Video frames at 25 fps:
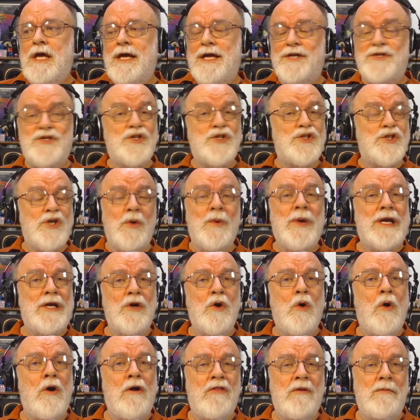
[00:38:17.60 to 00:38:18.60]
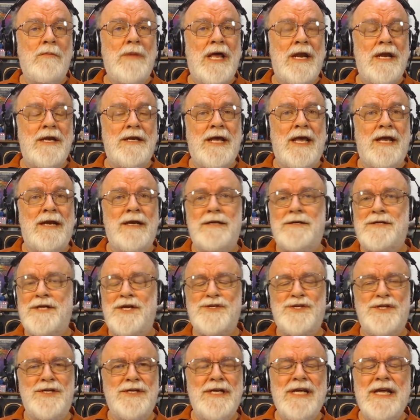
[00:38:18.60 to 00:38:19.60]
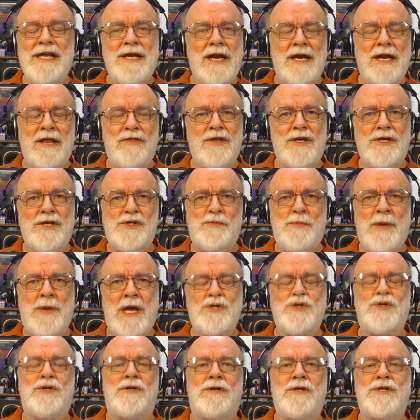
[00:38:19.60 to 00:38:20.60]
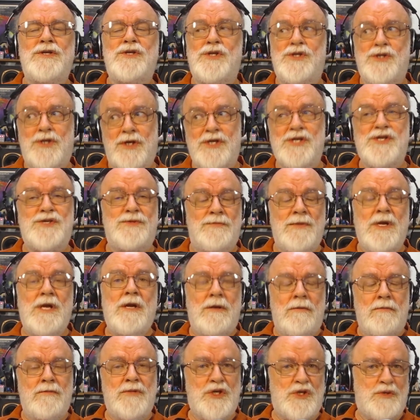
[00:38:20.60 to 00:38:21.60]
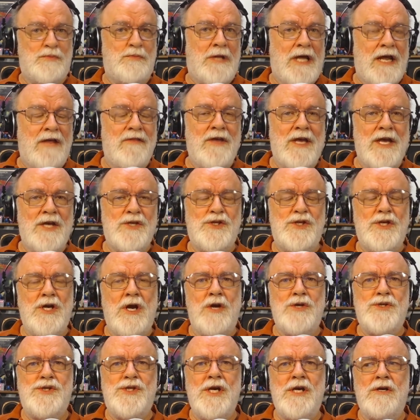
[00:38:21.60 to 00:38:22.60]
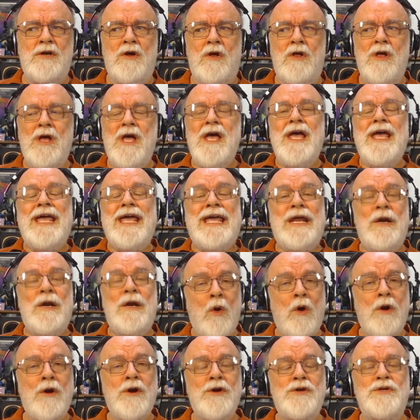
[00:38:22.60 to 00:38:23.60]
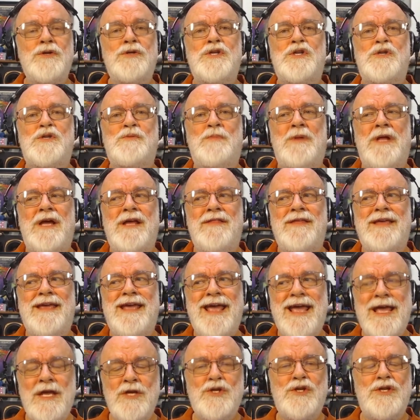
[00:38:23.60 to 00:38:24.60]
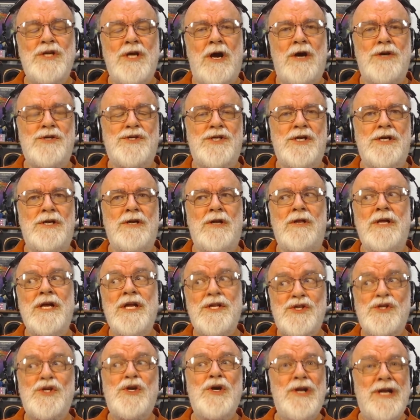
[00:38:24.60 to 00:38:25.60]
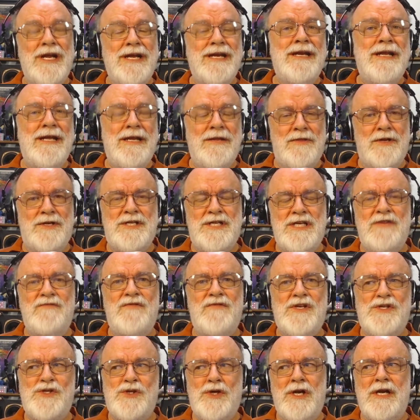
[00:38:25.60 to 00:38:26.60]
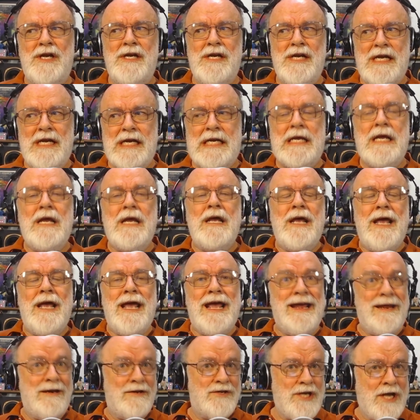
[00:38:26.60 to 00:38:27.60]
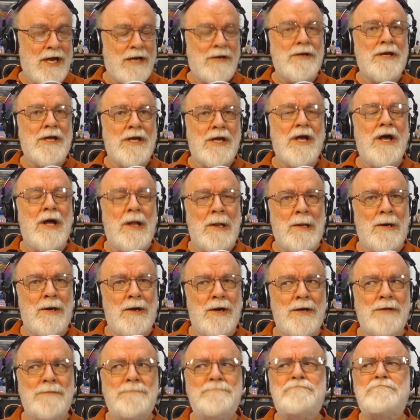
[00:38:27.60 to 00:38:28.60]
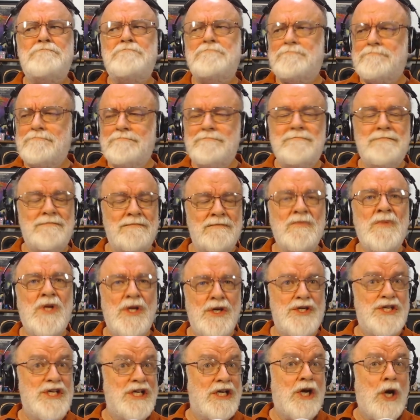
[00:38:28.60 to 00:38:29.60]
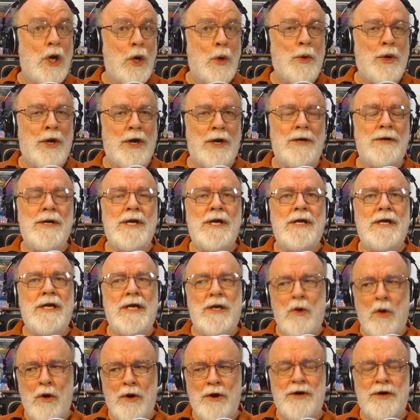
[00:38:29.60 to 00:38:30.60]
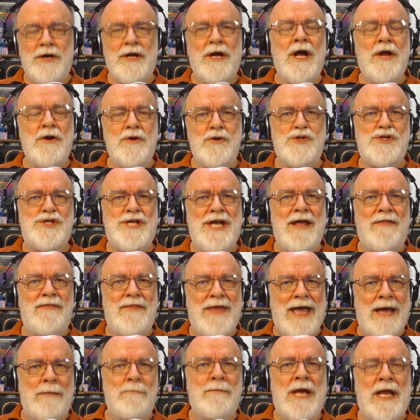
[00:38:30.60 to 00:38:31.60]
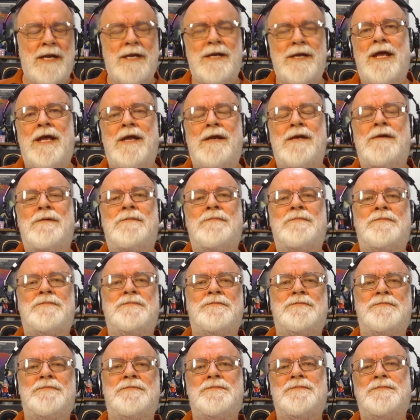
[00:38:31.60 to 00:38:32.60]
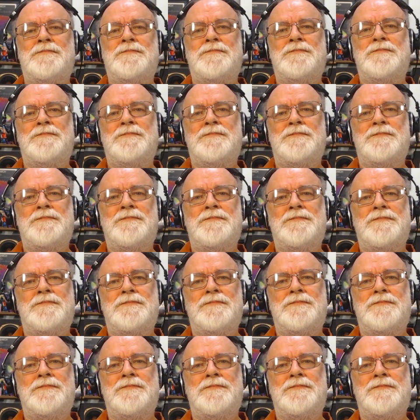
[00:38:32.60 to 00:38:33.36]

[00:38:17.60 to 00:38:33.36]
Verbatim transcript: it's just going to ignore the metadata. It doesn't need anything special. It's just going to display the SDR signal. In order to display the HDR signal, it's going to need, the TV's going to need a Technicolor decoder in order to understand that metadata. Now,